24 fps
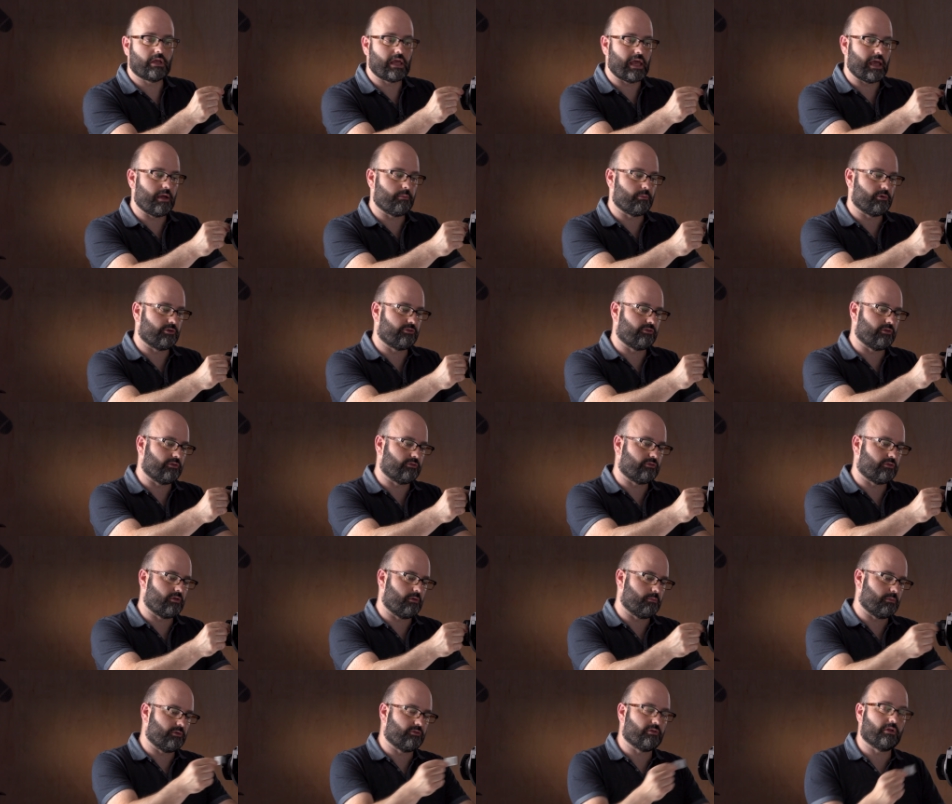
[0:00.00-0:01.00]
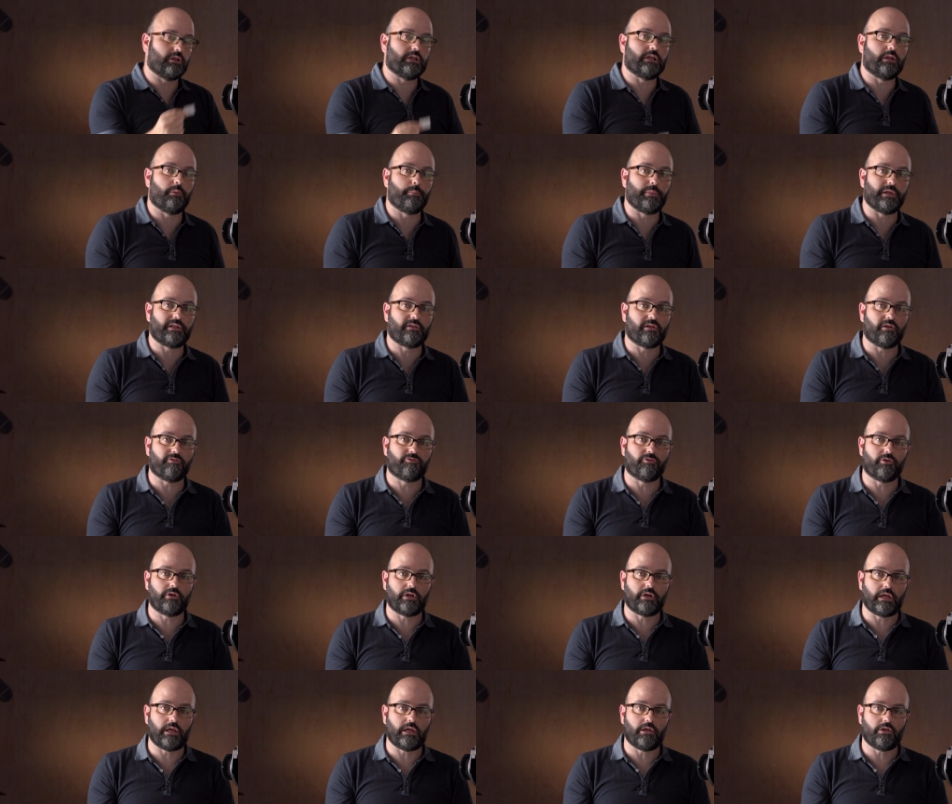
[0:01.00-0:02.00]
camera system is a little bit
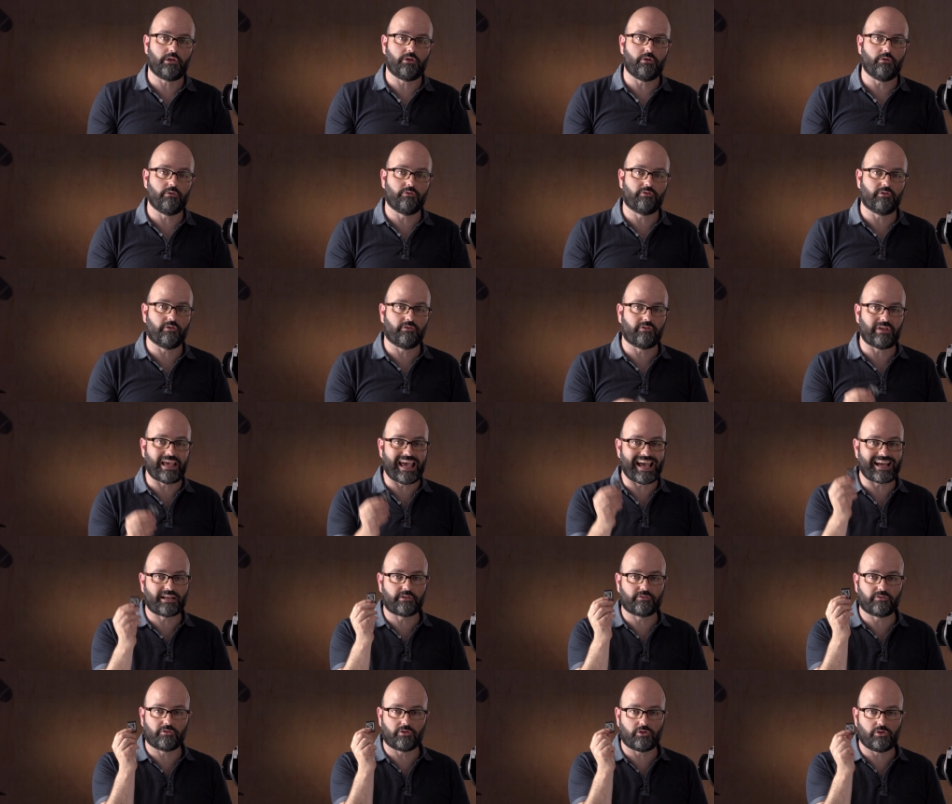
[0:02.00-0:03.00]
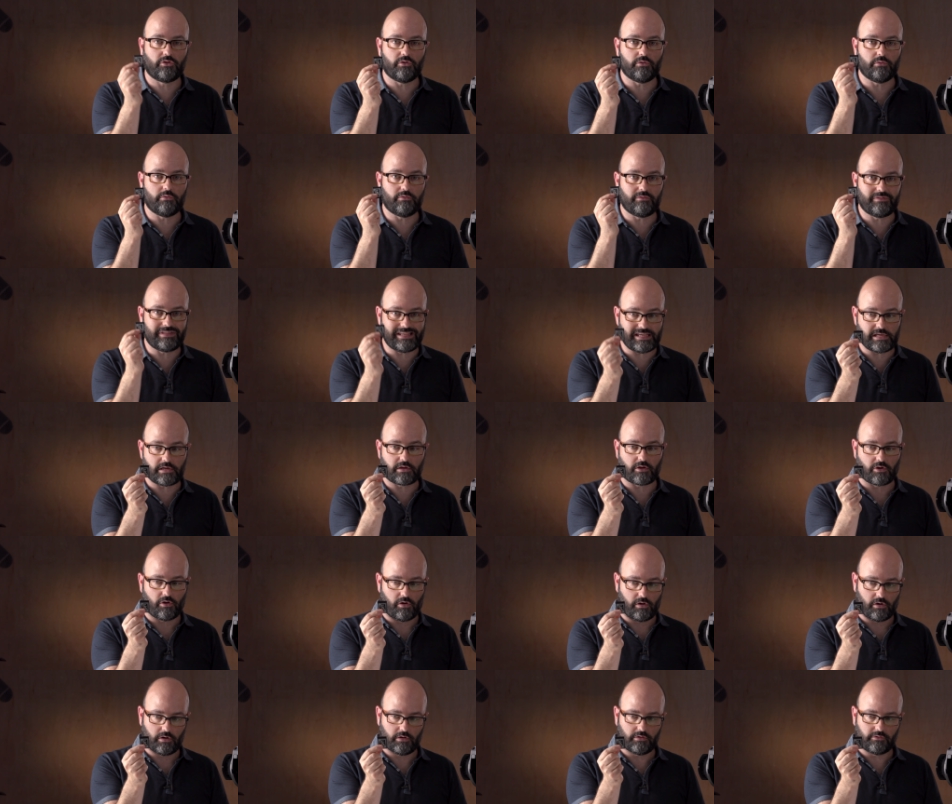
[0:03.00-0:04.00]
different. It uses XQD
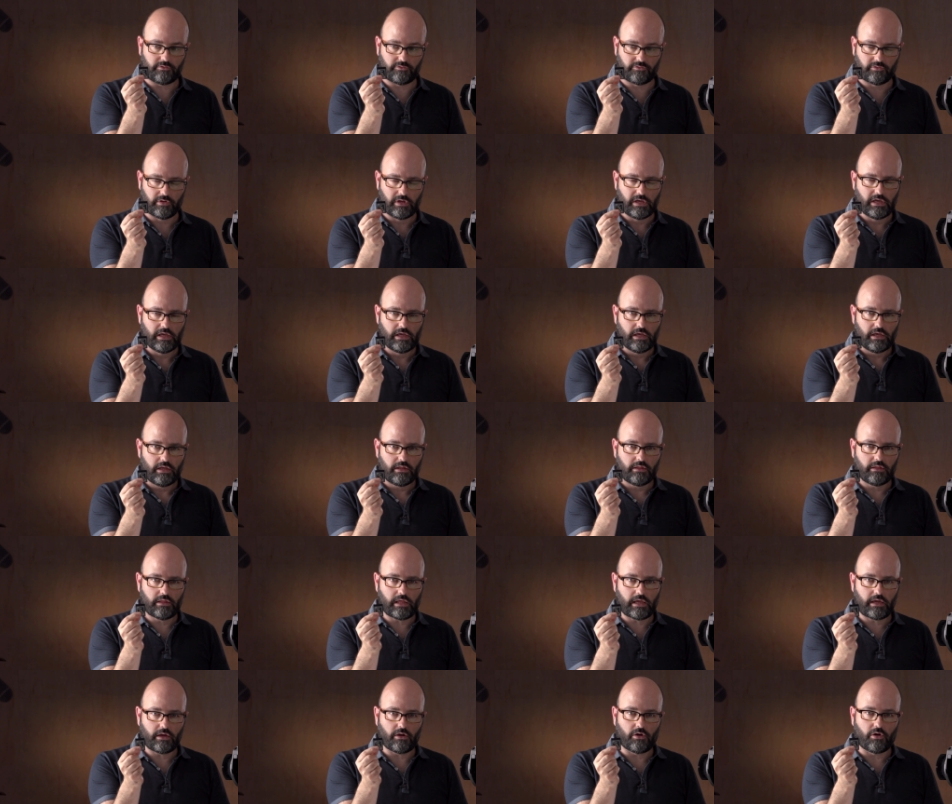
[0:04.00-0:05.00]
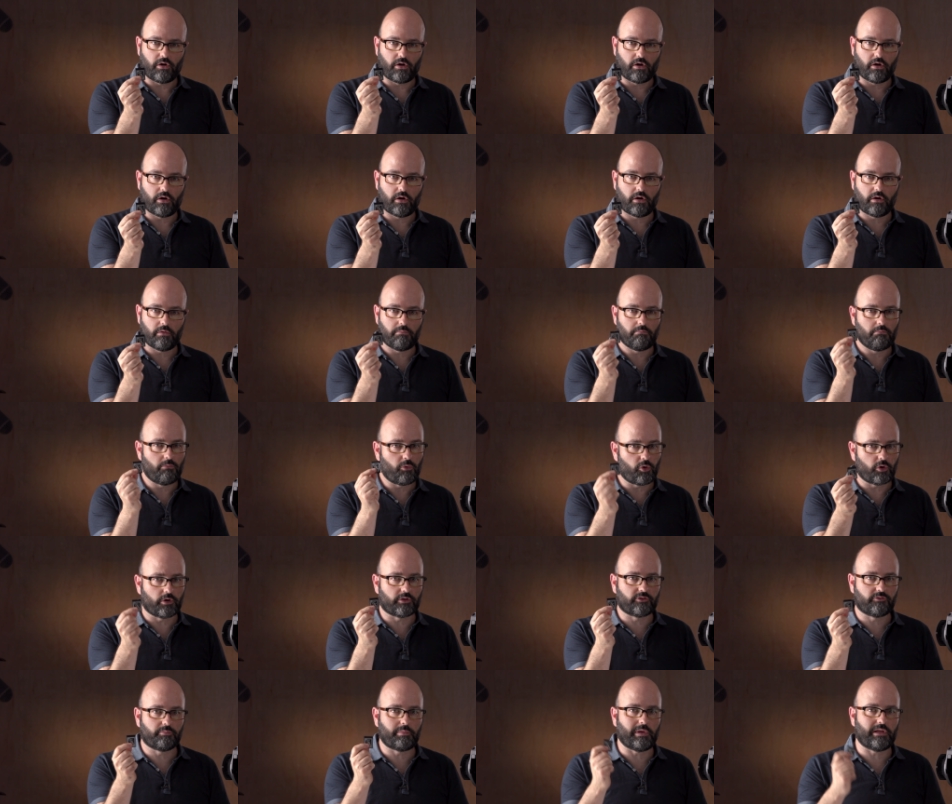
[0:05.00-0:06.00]
cards. They are more
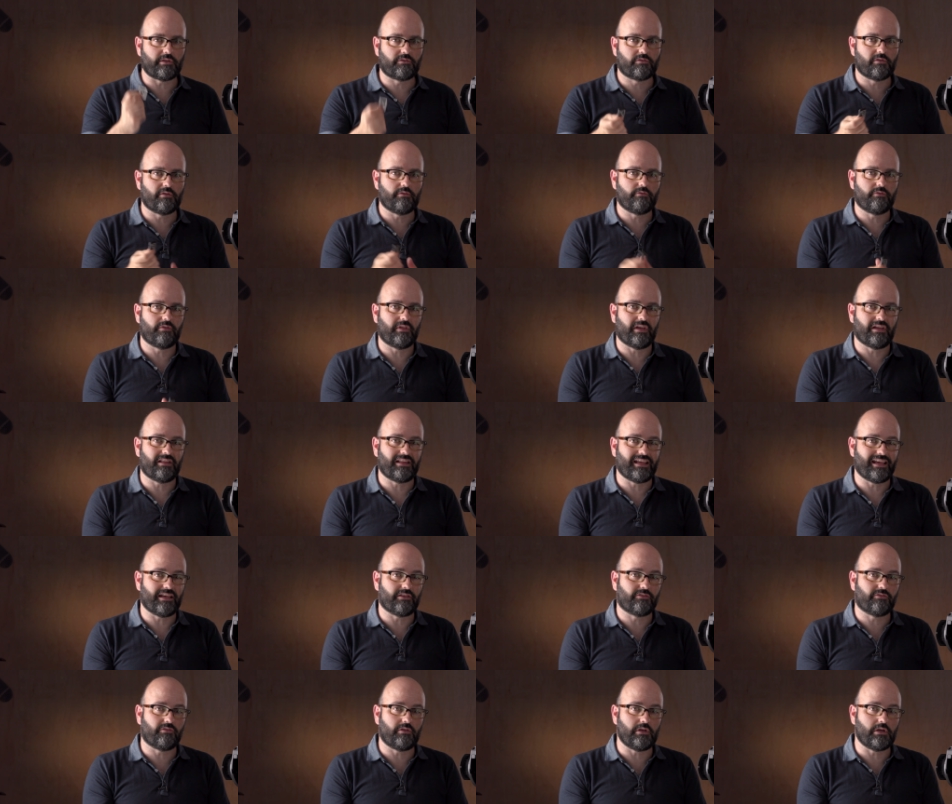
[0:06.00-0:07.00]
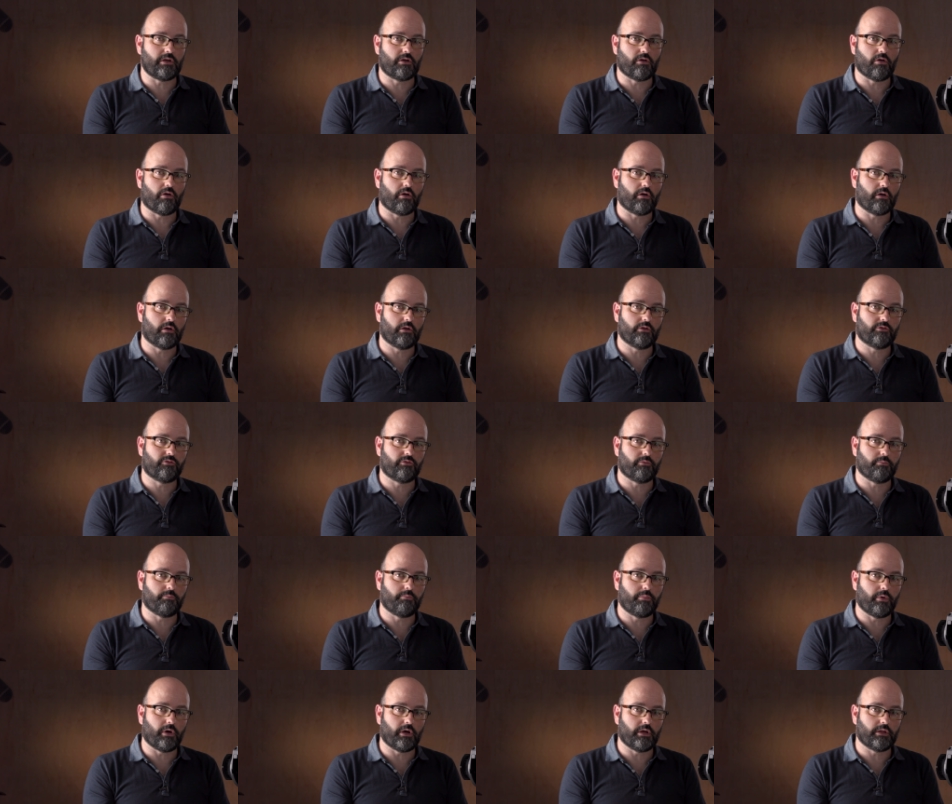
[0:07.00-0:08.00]
expensive than SD cards,
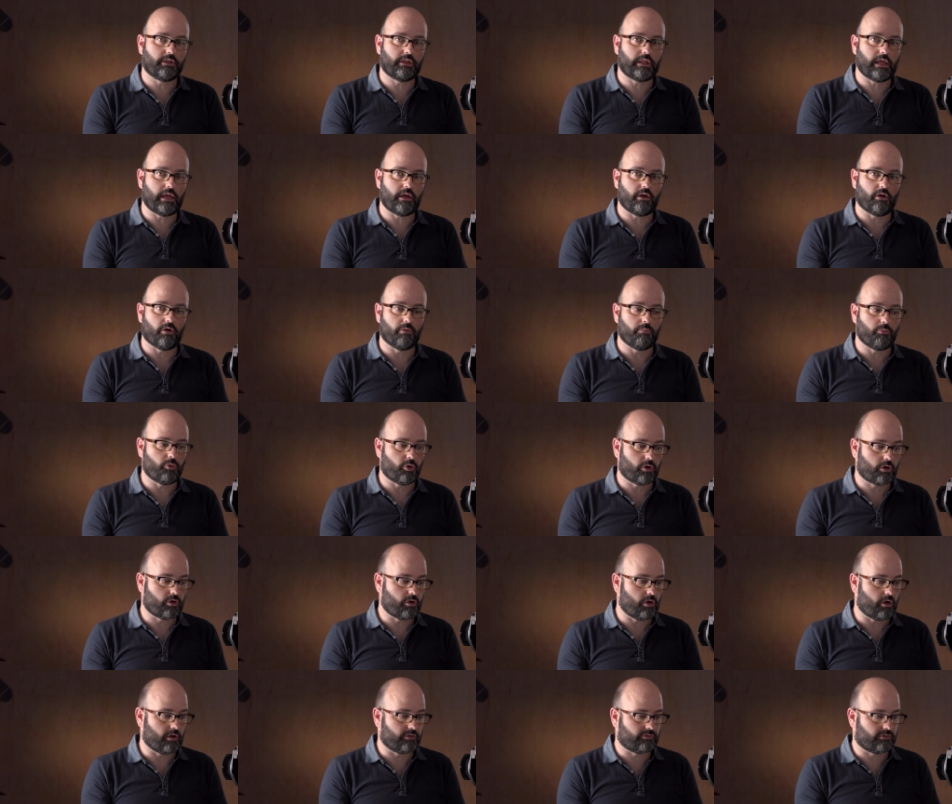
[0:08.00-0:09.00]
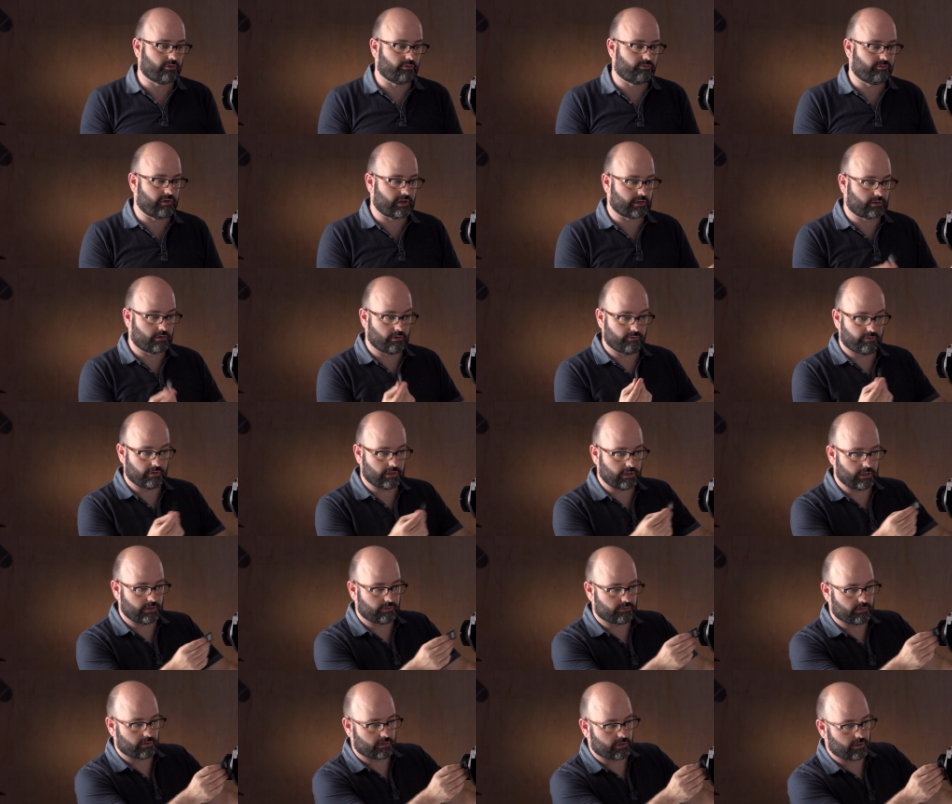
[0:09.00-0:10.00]
but they are more cost effective, at
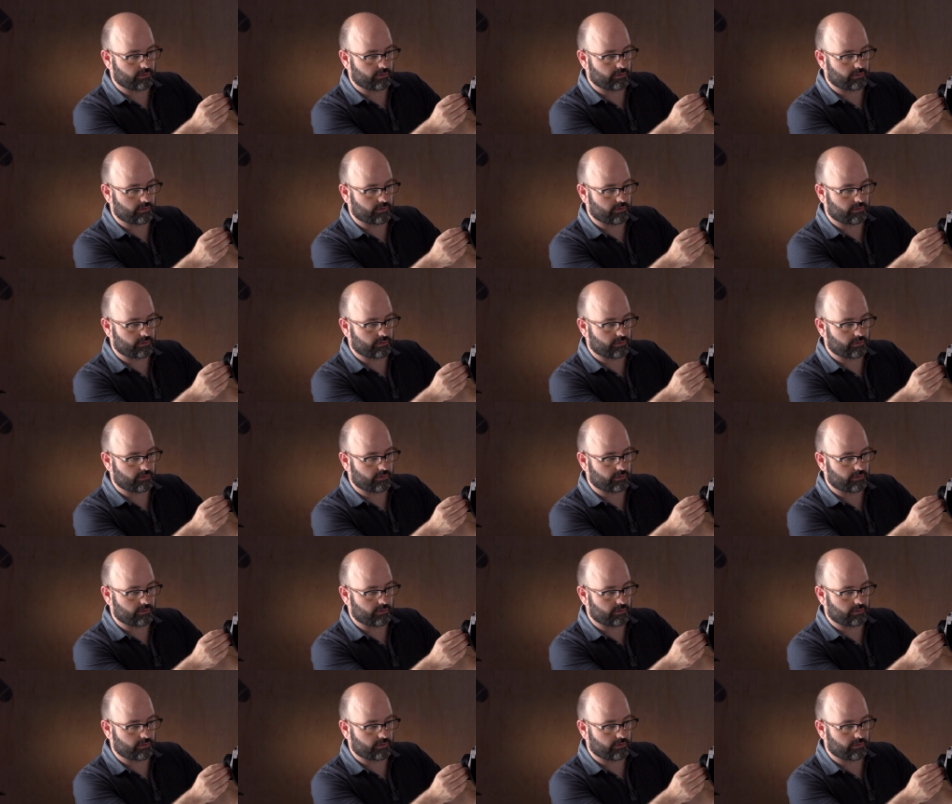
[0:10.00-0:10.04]
least at